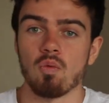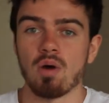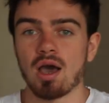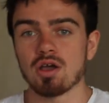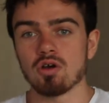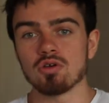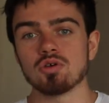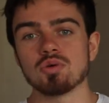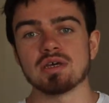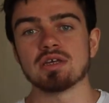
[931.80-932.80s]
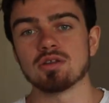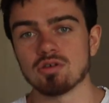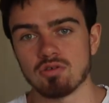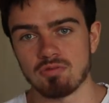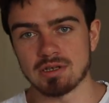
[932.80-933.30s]
Why are you
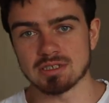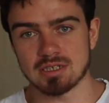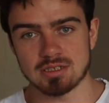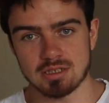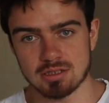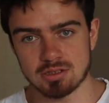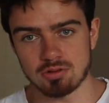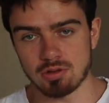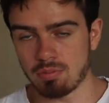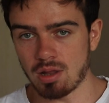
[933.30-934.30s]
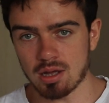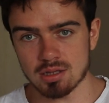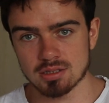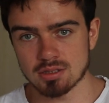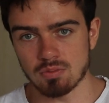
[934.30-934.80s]
in resistance to the
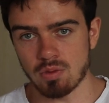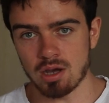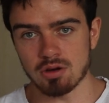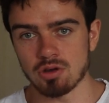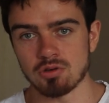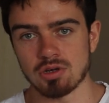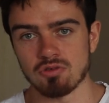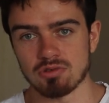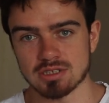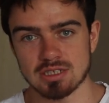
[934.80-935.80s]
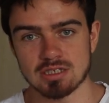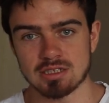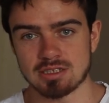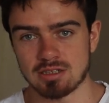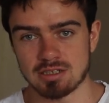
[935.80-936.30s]
blocks? Why are you in
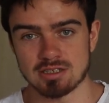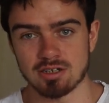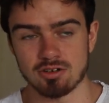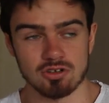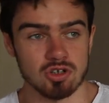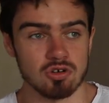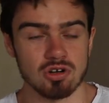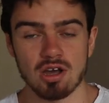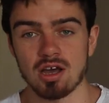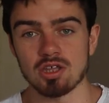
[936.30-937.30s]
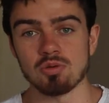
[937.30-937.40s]
resistance to the stutter? You're not.